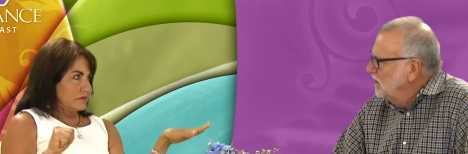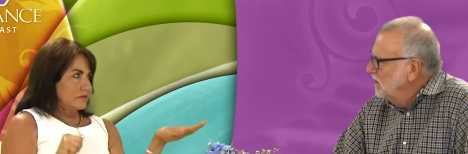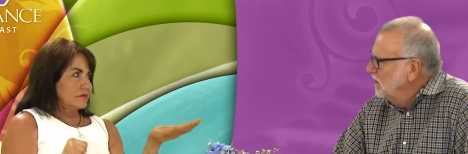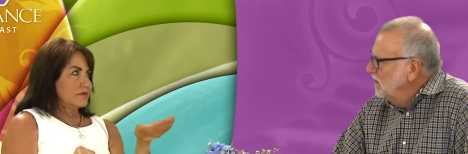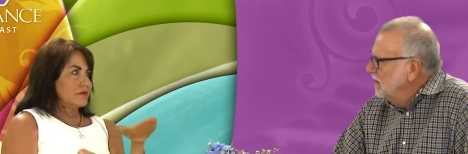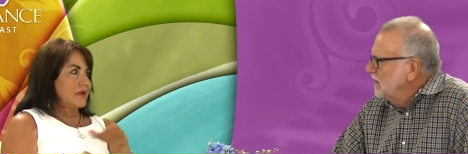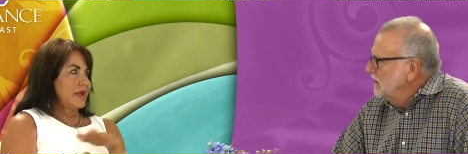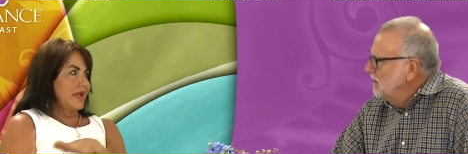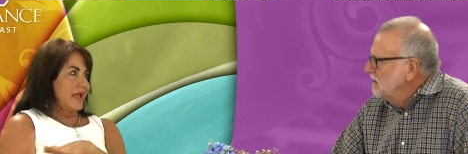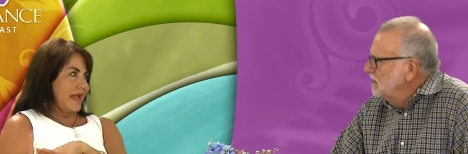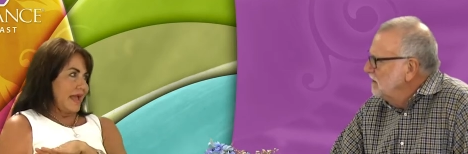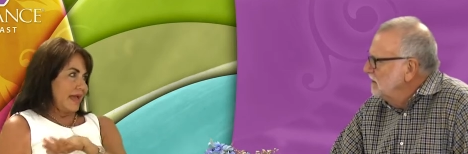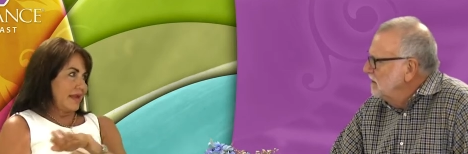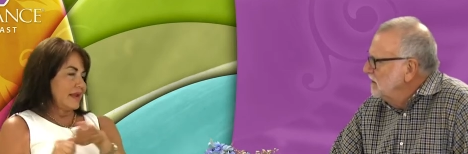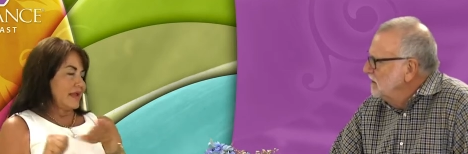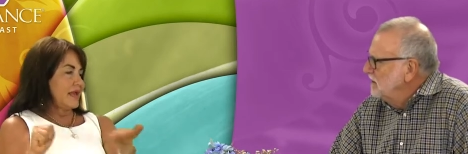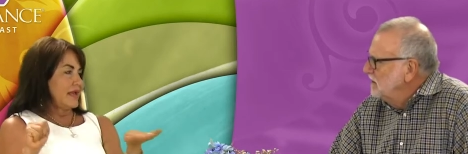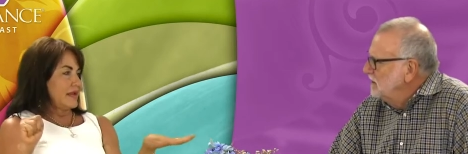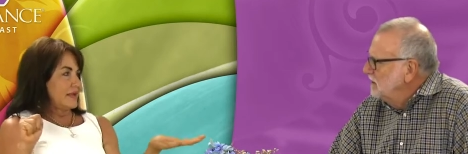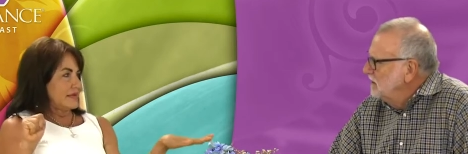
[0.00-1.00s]
Speaker 1: All right.
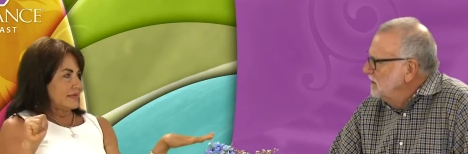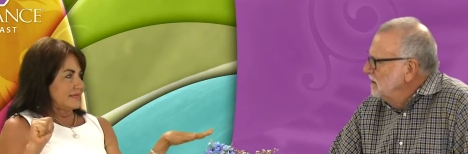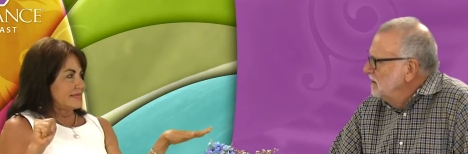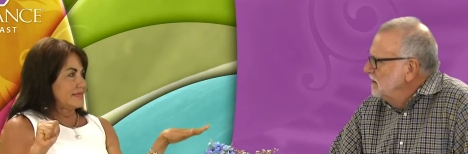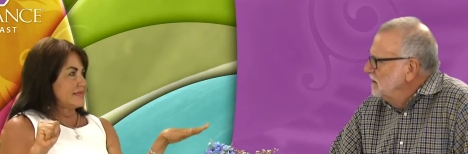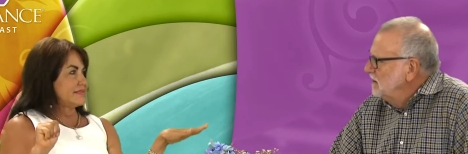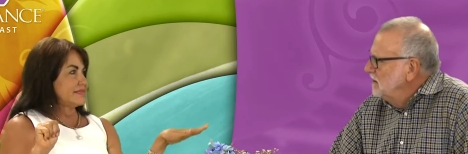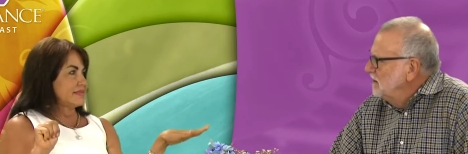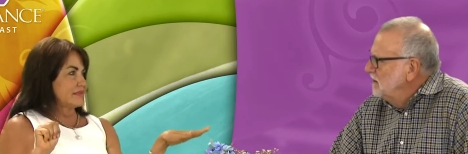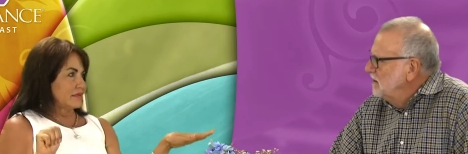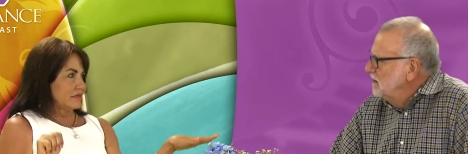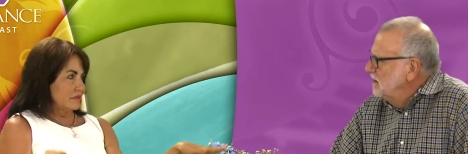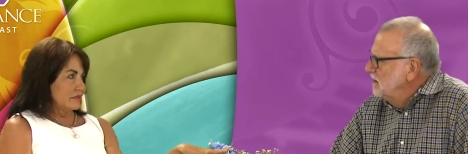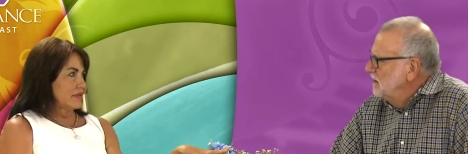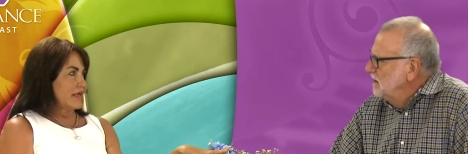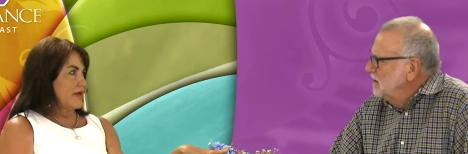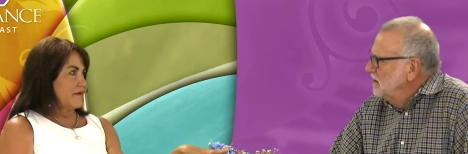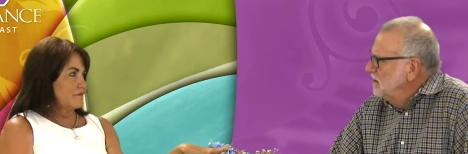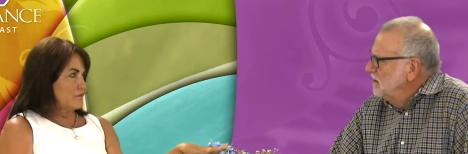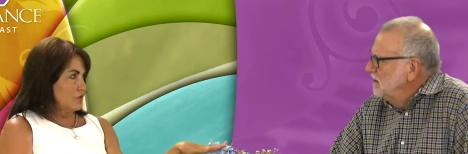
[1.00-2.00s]
At, at a decent
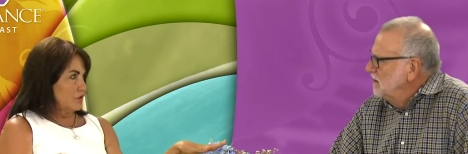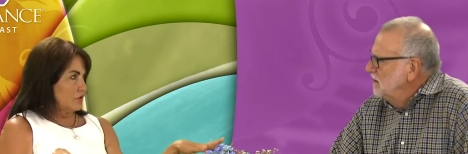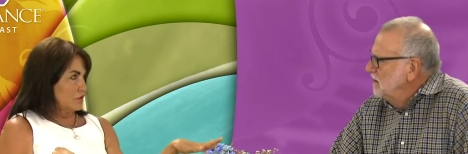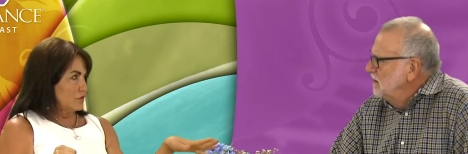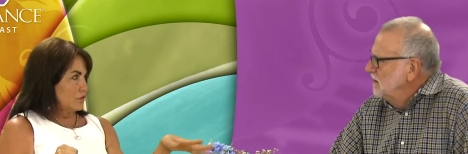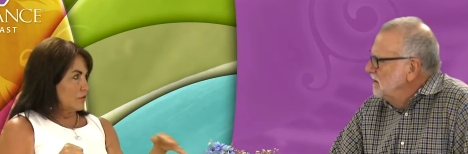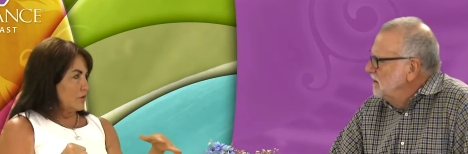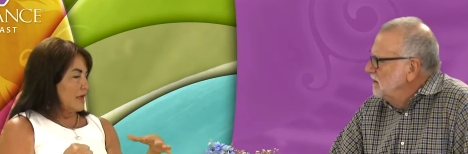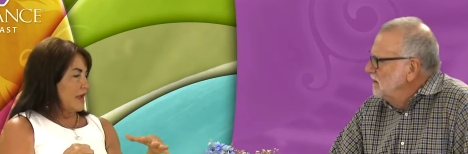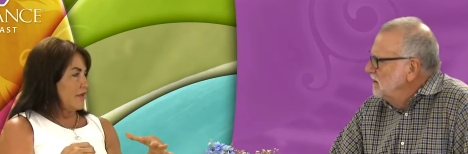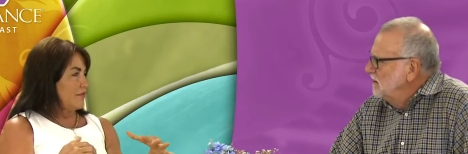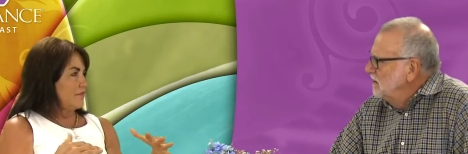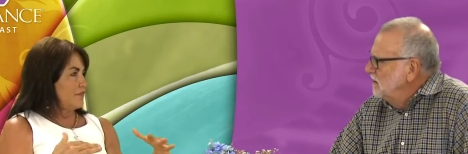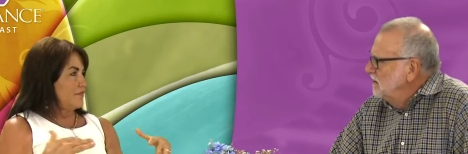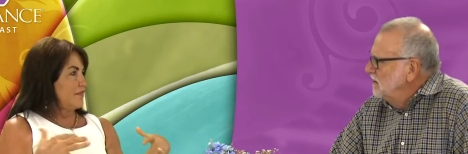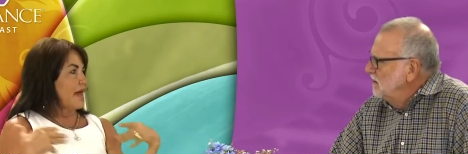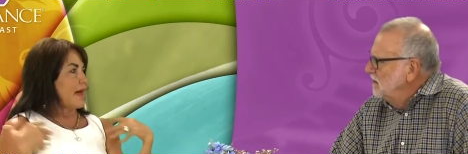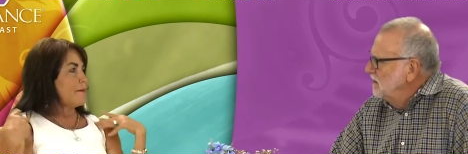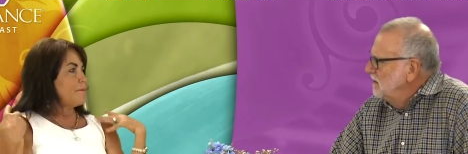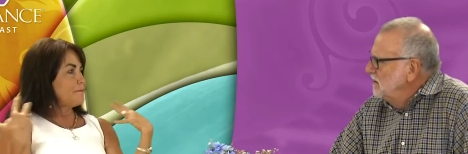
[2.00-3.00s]
level.
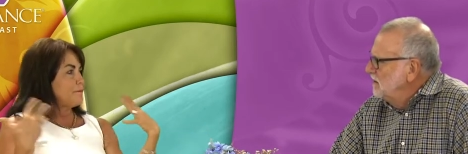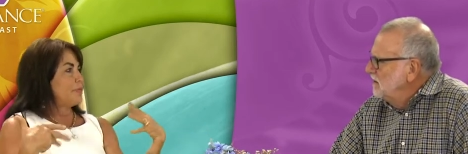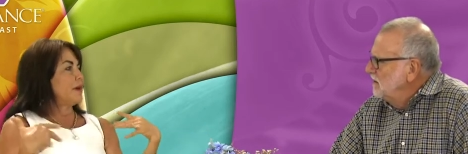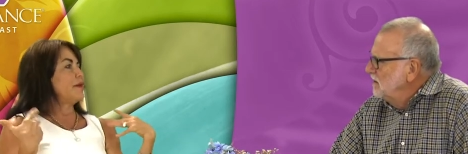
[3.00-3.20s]
And that